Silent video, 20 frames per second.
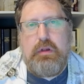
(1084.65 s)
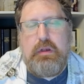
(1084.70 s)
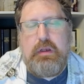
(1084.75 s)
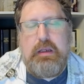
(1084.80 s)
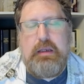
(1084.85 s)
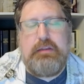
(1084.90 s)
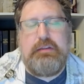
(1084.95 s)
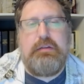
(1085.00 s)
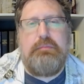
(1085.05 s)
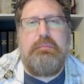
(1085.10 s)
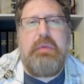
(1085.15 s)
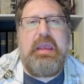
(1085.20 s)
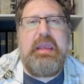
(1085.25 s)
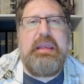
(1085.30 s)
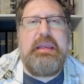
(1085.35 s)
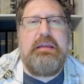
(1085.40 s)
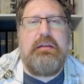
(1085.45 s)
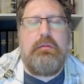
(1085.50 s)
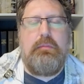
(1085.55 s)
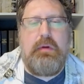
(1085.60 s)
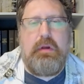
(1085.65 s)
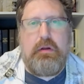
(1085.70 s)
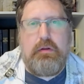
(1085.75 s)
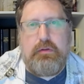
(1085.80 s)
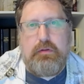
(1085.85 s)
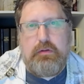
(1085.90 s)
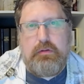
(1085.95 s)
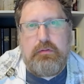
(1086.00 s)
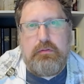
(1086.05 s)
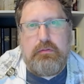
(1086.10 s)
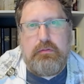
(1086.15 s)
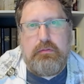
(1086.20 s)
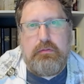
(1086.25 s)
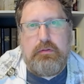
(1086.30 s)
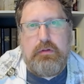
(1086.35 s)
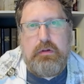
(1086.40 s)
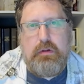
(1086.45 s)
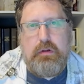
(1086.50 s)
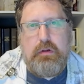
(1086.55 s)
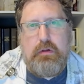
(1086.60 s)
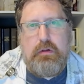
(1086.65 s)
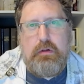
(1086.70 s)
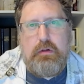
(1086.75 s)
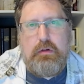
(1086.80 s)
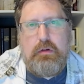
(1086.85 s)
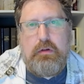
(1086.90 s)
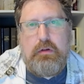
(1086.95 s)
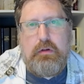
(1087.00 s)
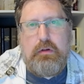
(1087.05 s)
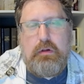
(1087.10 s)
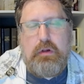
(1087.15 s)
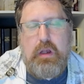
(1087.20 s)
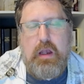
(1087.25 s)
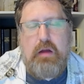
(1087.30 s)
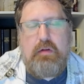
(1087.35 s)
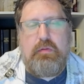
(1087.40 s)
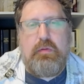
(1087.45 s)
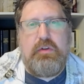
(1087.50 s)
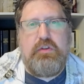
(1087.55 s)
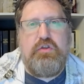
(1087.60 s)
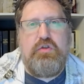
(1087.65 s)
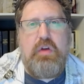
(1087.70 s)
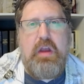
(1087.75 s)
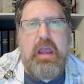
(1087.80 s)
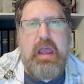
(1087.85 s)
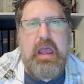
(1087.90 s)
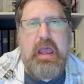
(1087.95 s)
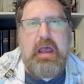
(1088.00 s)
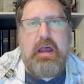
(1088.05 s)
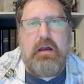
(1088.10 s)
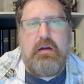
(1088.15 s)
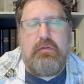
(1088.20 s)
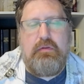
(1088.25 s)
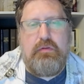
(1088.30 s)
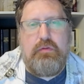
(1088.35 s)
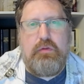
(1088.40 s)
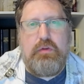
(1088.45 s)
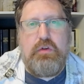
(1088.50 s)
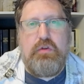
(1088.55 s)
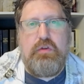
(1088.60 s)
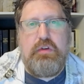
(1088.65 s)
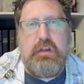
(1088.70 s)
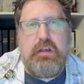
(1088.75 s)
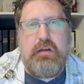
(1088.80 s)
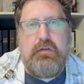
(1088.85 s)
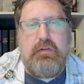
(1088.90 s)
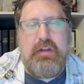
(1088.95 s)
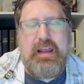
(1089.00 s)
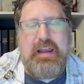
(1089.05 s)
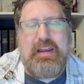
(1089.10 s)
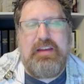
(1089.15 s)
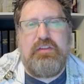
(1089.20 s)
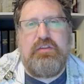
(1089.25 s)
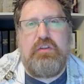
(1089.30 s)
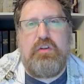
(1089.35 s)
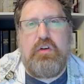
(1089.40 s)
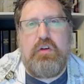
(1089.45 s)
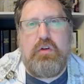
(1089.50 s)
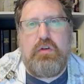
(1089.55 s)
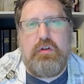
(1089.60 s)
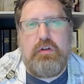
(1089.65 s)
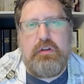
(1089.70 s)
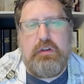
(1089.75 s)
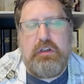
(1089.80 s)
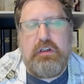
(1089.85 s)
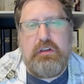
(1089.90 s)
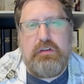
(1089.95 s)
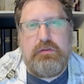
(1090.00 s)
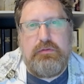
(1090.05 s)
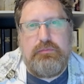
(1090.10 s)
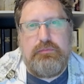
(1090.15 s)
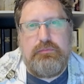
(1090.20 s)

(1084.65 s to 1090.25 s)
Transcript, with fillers: It's a pain amount. However much you have, when you give, it has to hurt a little.